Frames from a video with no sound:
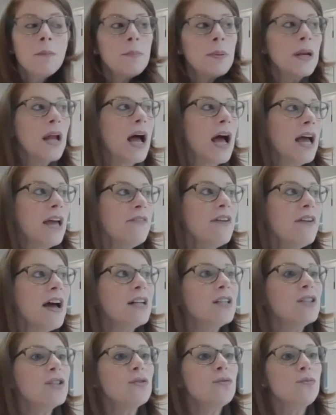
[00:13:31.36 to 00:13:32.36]
But I've
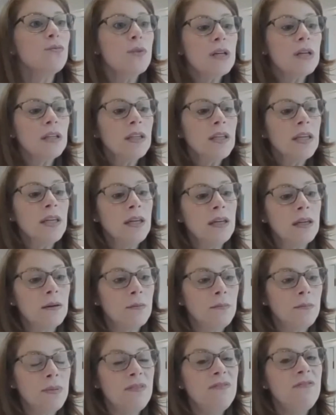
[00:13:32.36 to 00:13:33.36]
had to really
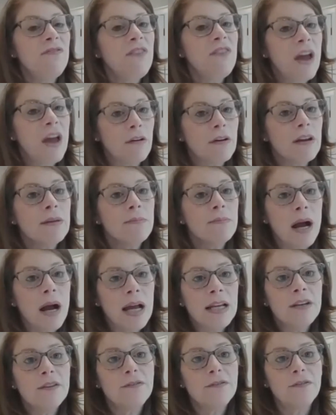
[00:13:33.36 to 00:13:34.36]
be very
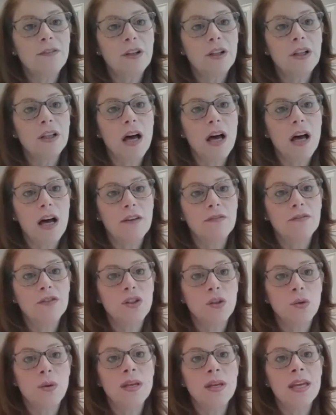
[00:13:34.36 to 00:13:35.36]
mindful of
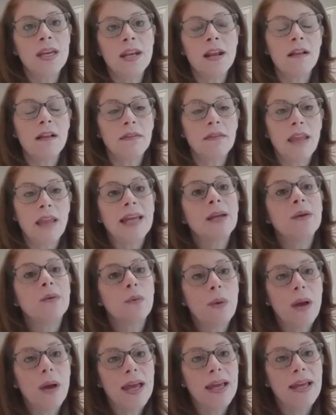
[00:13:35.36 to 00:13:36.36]
doing it in a light
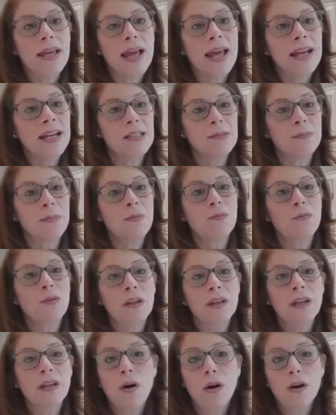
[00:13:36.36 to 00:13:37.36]
way. And it's been
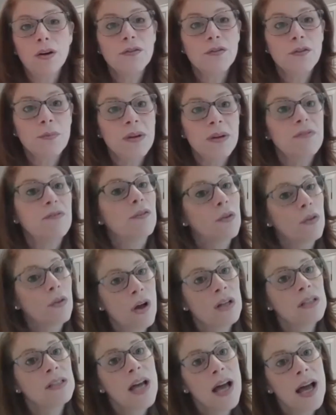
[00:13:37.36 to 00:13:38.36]
really hard for me for a
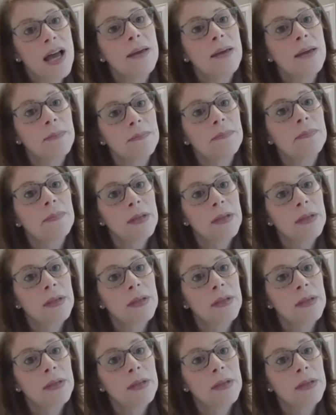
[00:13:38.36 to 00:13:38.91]
long time.